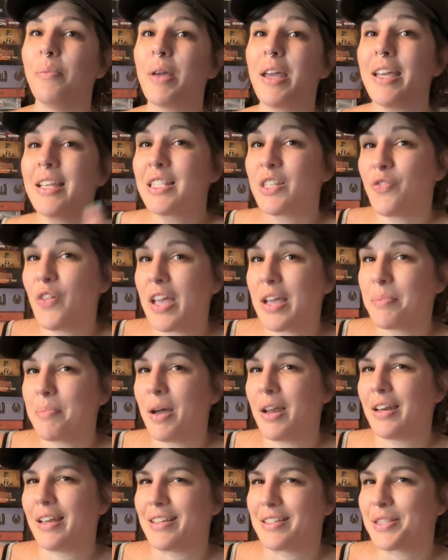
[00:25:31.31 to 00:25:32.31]
it's fake
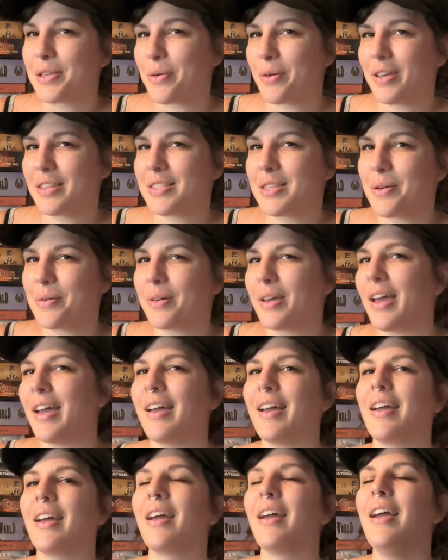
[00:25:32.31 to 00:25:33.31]
money, so it's
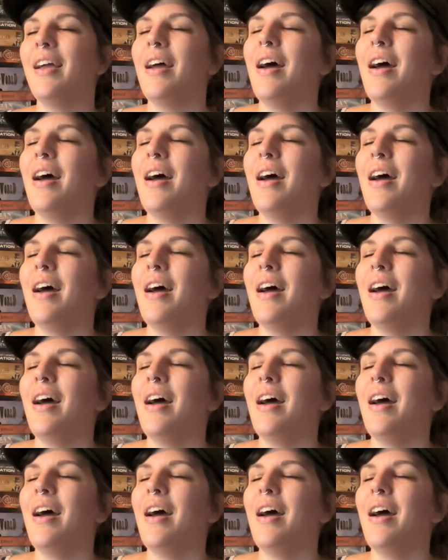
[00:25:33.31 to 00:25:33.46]
okay.